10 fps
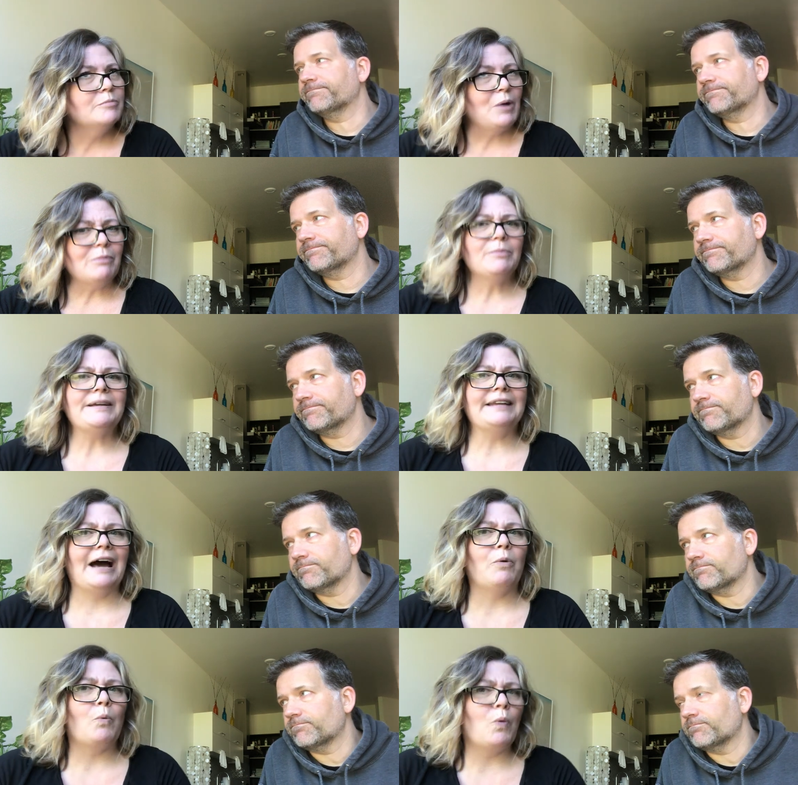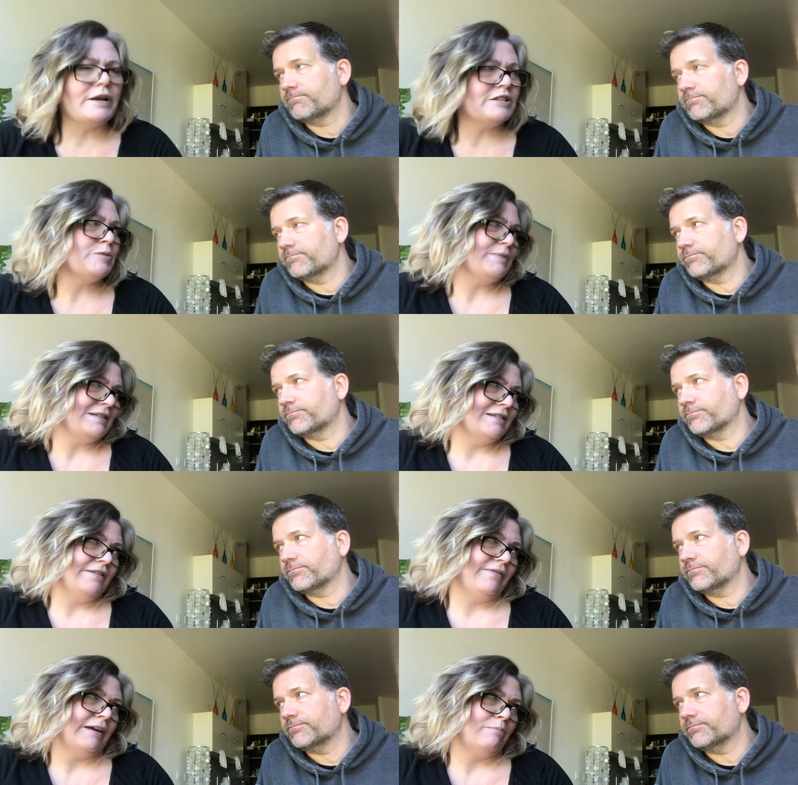Speaker 1: Probably not one
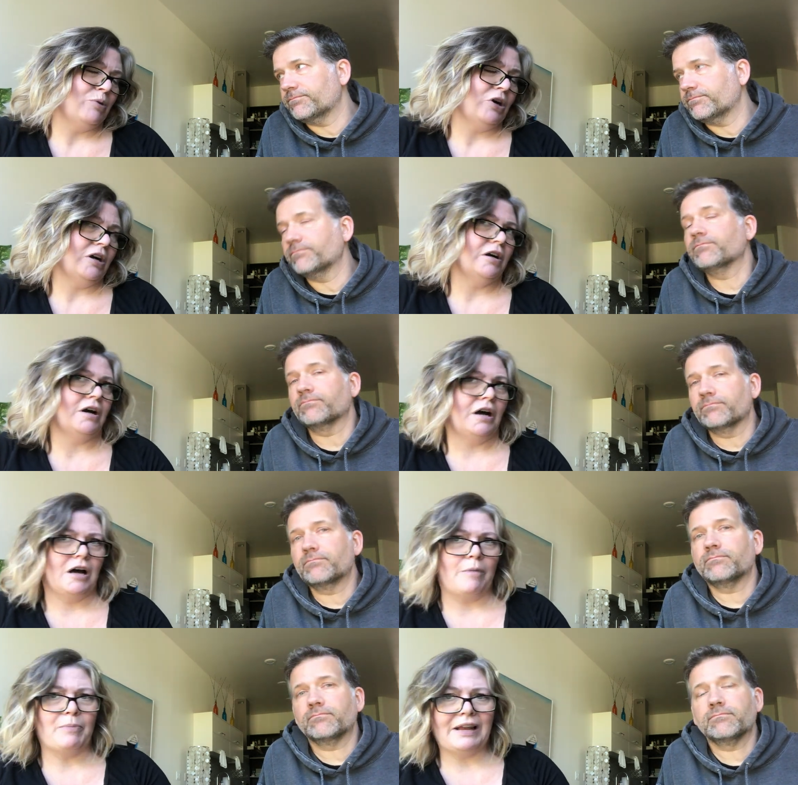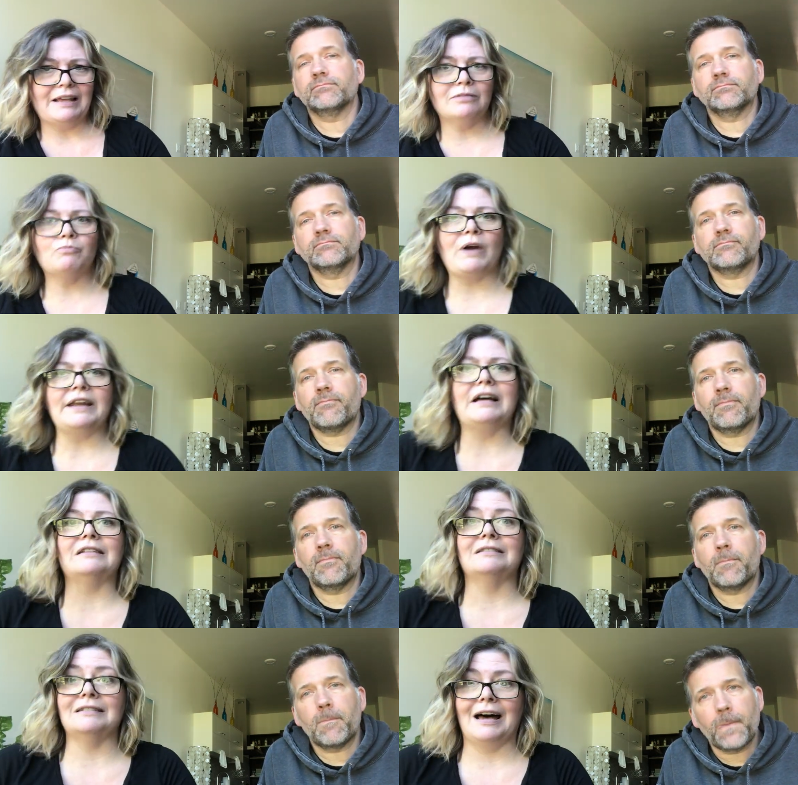specific book, uh, but I read a
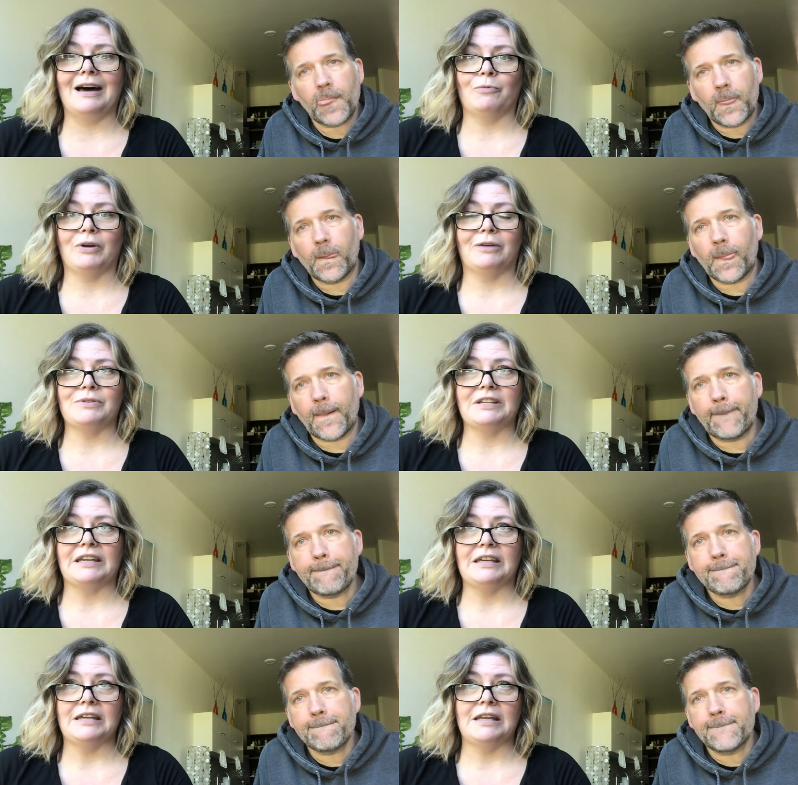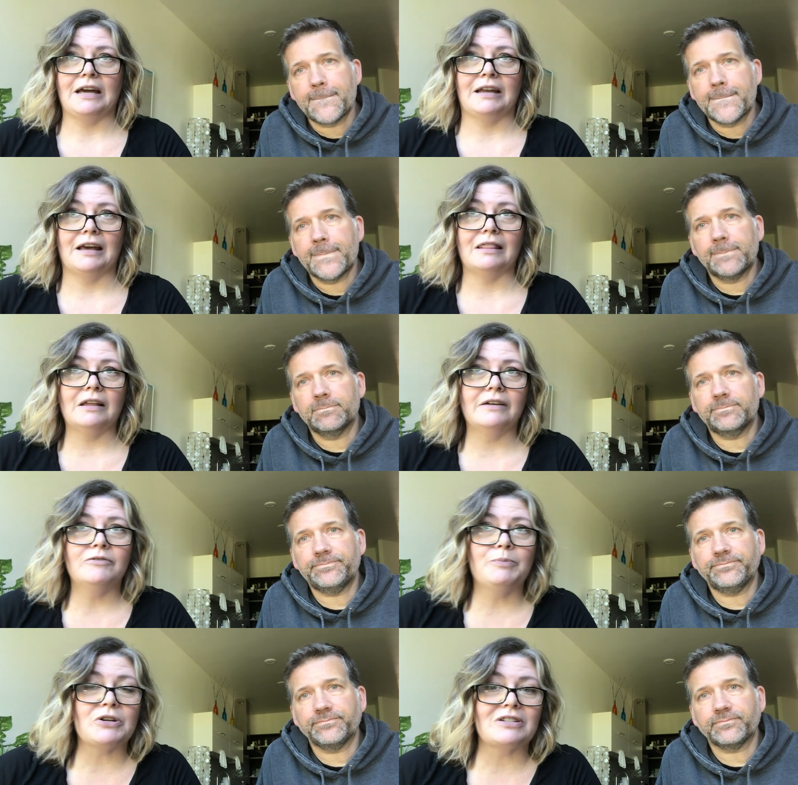lot when I was a kid, and I
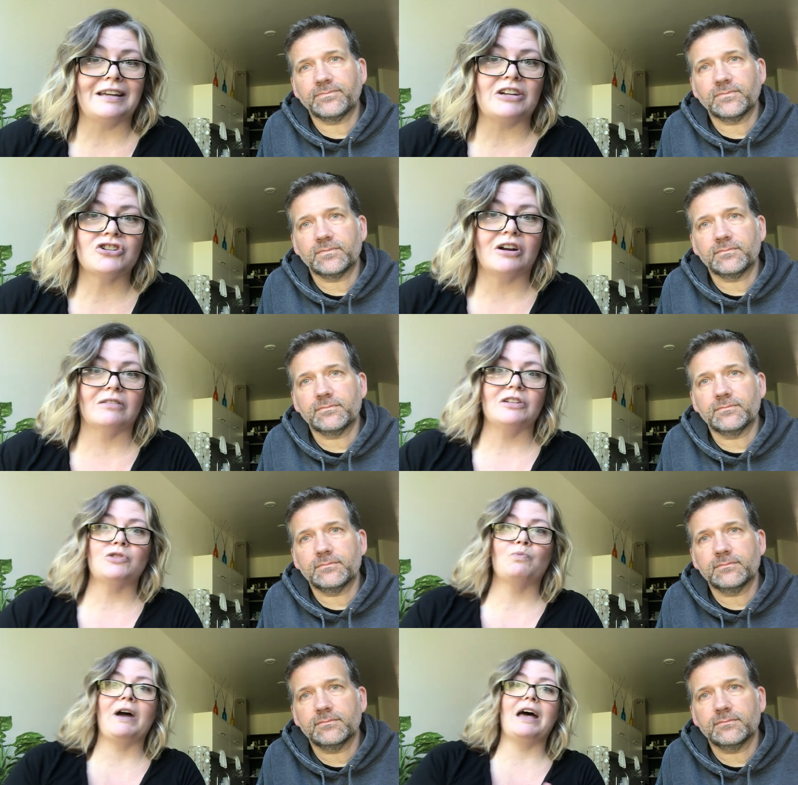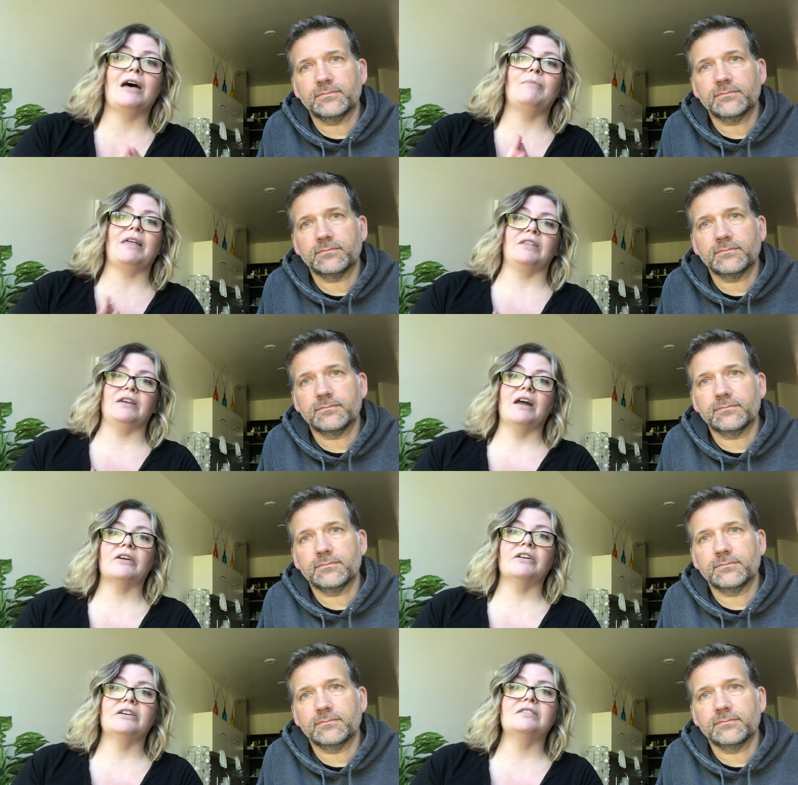loved books like Charlotte's Web and the
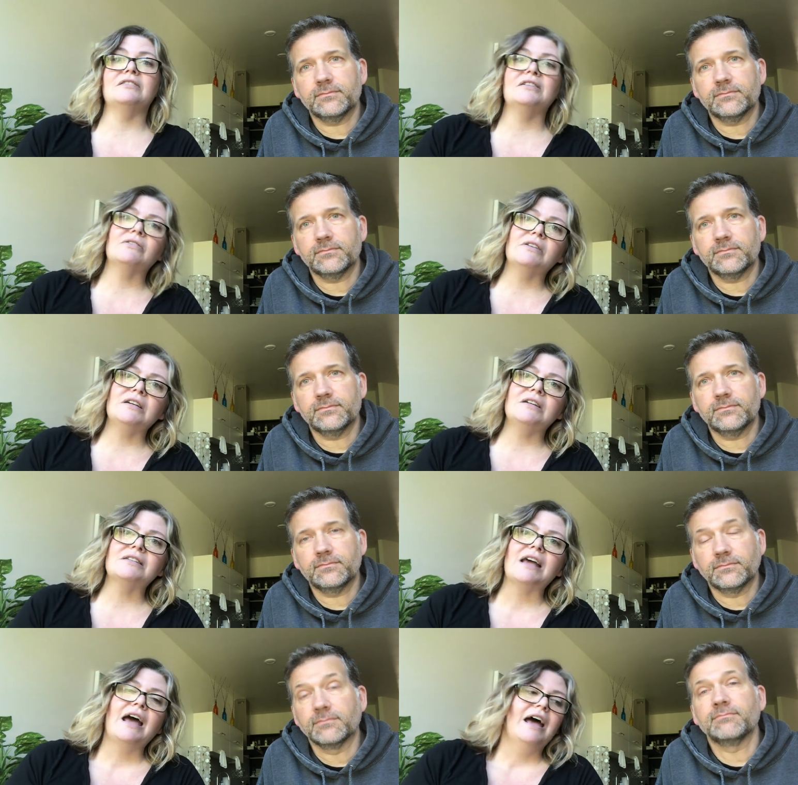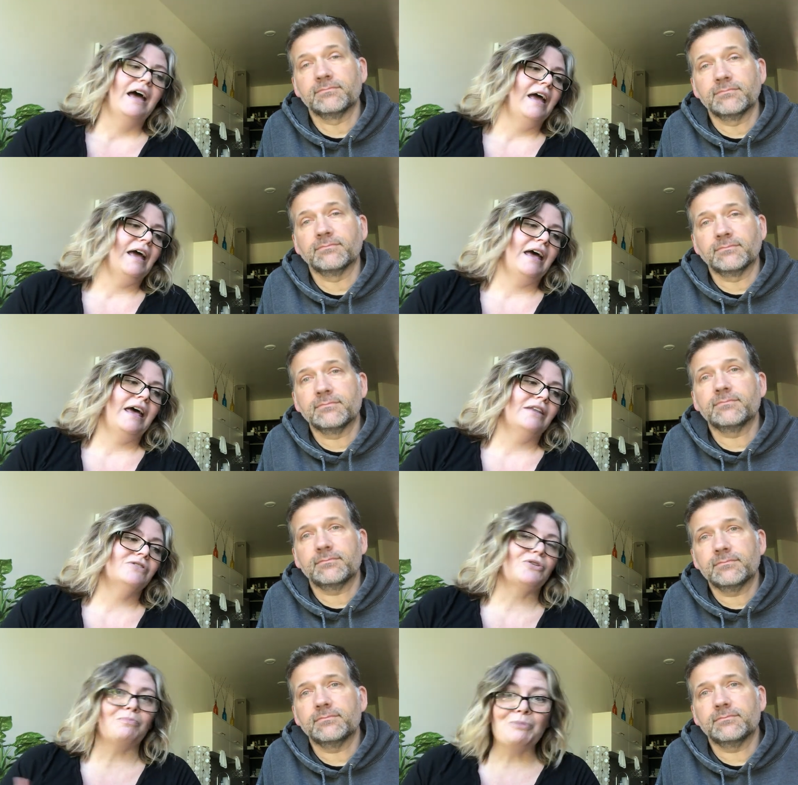Narnia series. And
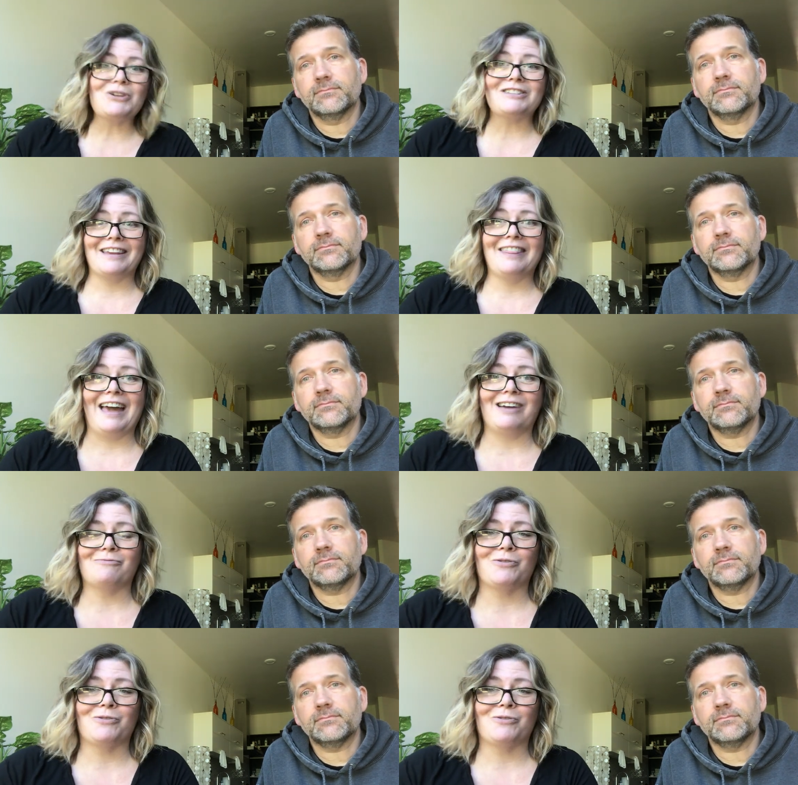so books like that